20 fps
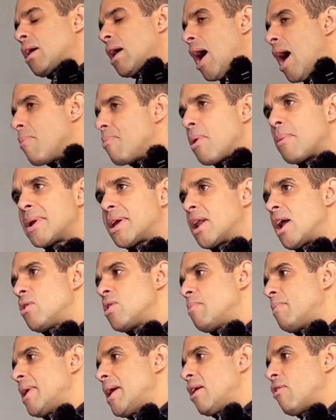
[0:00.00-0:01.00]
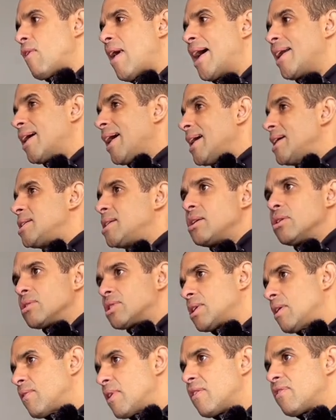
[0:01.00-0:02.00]
I probably can only be at around 80 or
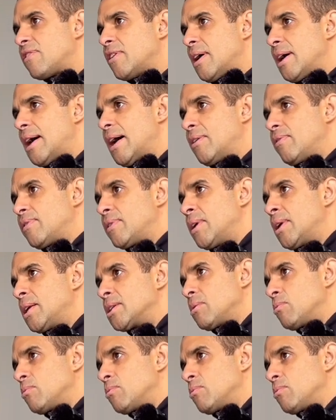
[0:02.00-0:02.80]
75